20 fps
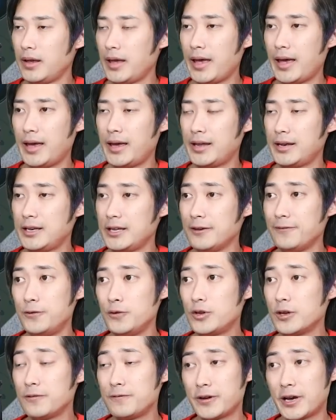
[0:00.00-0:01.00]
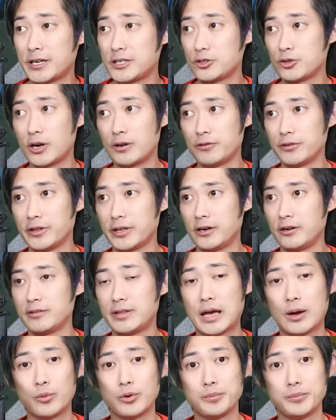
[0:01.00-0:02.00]
And if you can fast travel there,
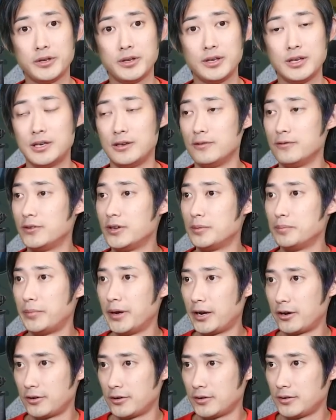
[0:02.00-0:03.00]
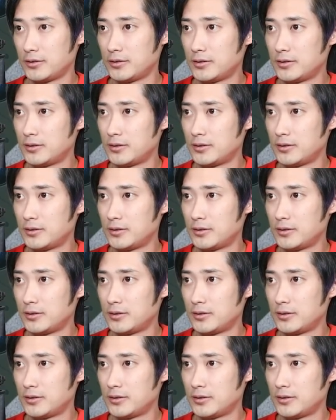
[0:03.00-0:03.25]
that would be even better.